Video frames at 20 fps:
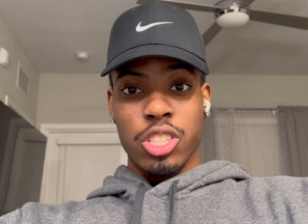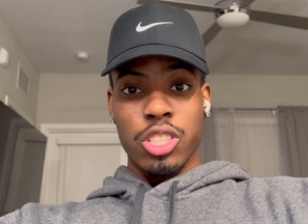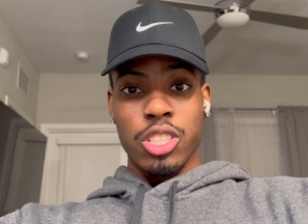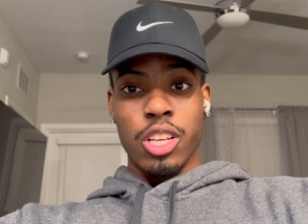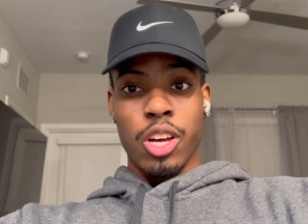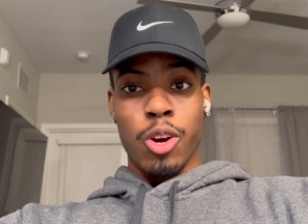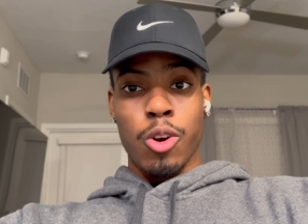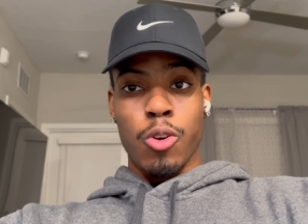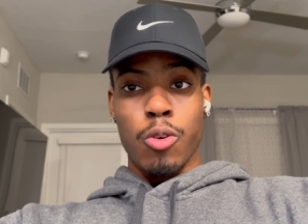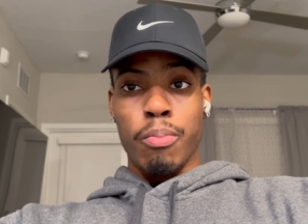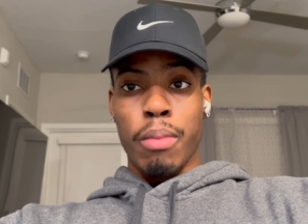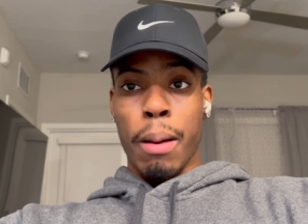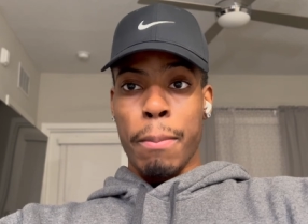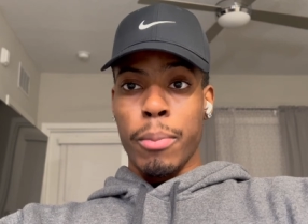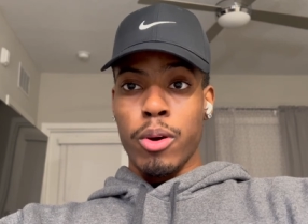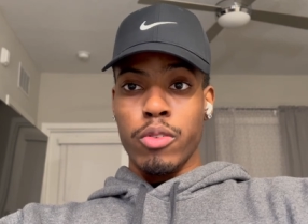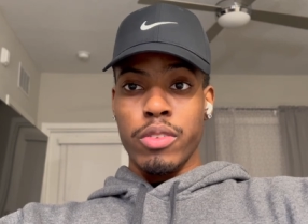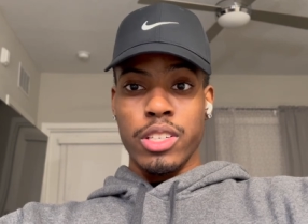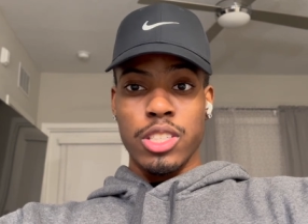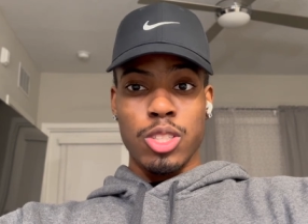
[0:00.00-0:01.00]
So my
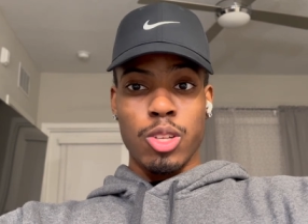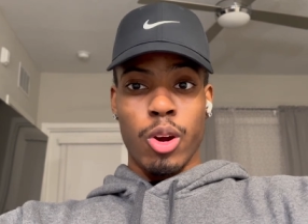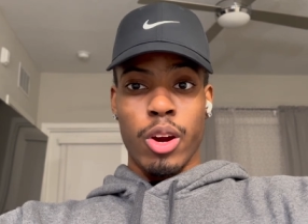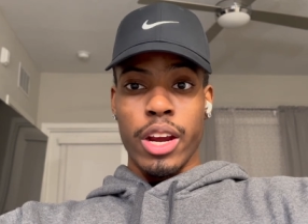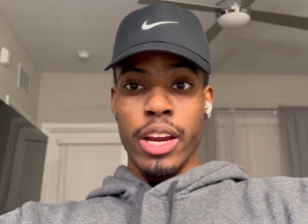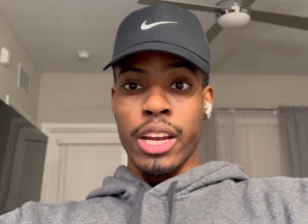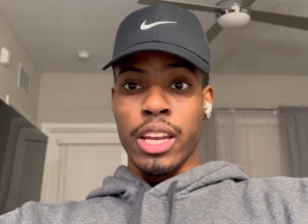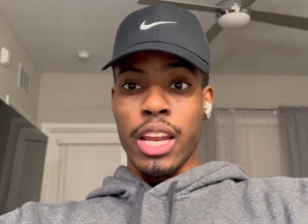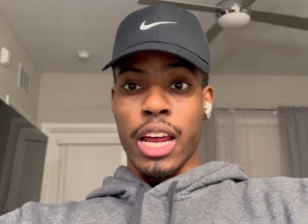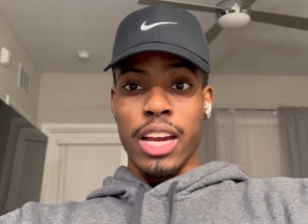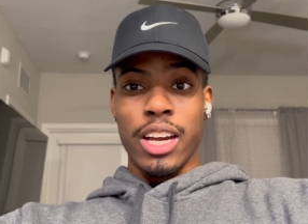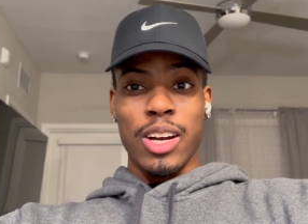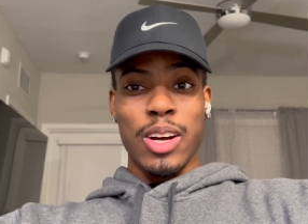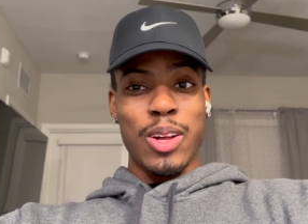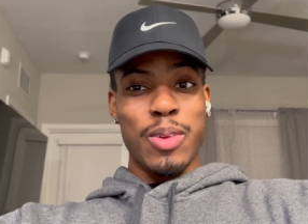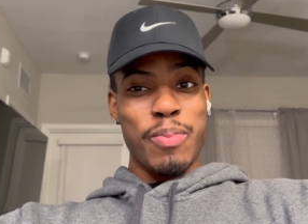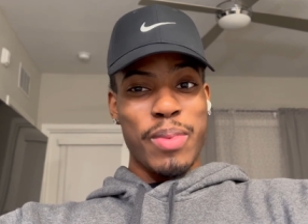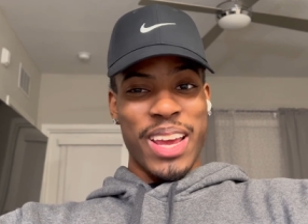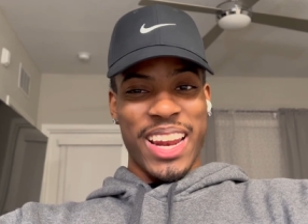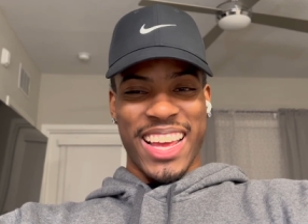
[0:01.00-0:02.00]
movie started in like
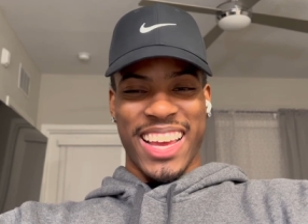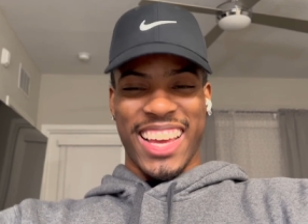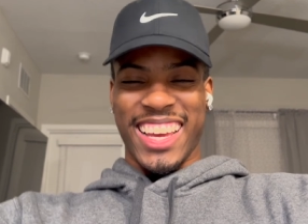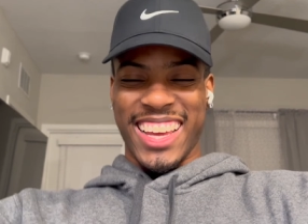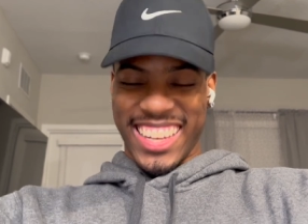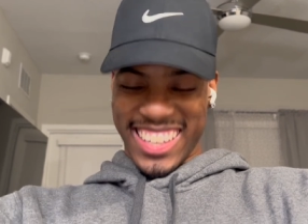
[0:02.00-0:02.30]
a minute.